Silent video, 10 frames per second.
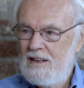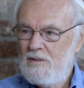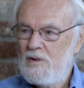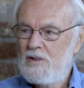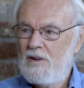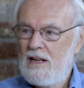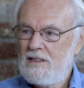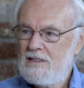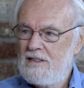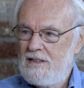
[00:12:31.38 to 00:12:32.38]

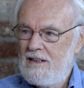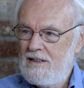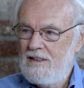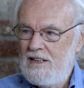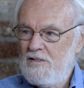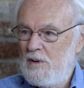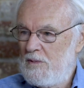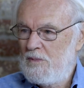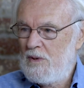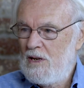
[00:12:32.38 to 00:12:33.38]
progress and leave
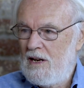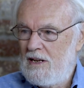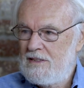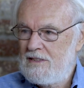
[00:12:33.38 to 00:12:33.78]
people behind.